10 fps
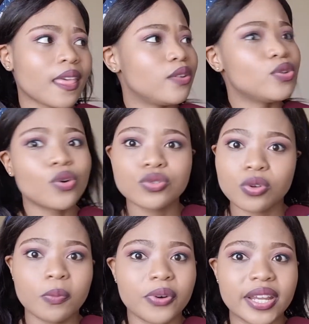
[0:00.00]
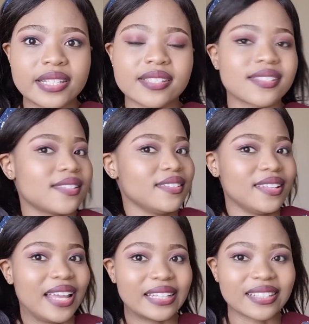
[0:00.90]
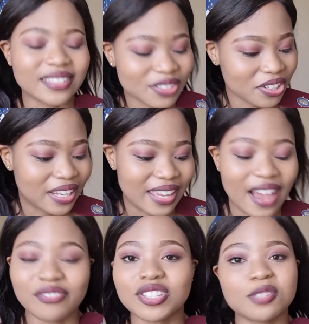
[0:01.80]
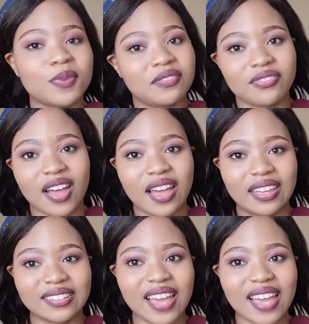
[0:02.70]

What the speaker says: no sore breasts. Like literally, I've just been fine.